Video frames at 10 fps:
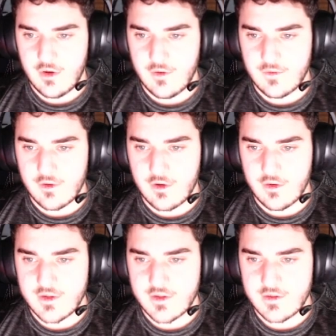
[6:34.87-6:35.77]
Overall,
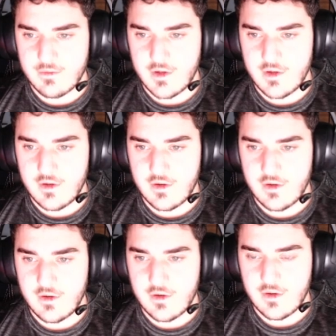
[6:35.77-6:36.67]
this has been
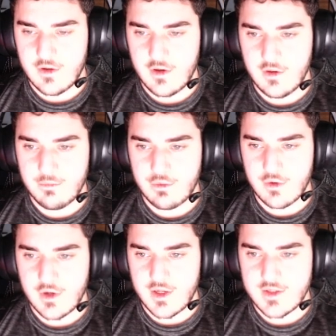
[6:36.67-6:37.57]
a
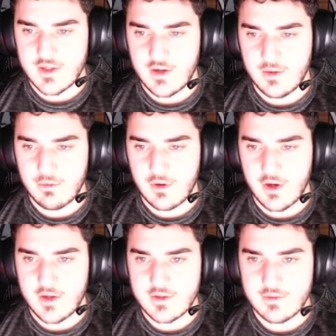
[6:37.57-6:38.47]
pretty steady
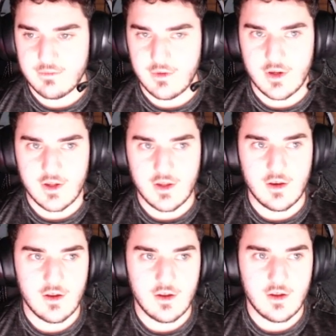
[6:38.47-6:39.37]
price, but
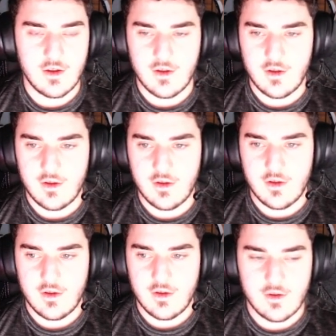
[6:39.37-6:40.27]

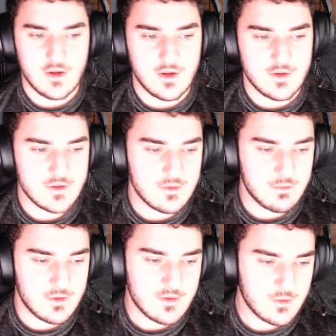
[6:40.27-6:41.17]
it just
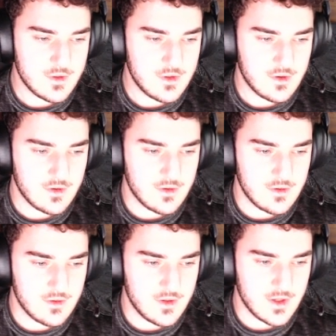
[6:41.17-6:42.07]
depends what your
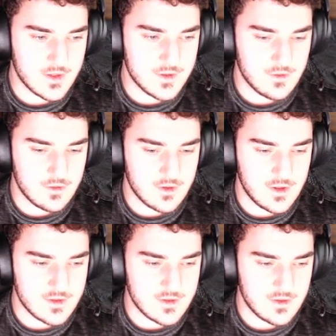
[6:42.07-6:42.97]
external
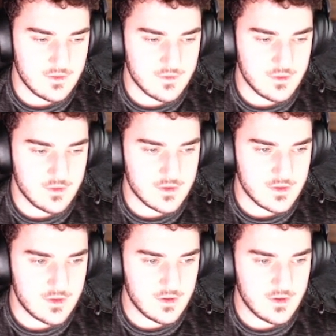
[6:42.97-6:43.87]
costs are, of course.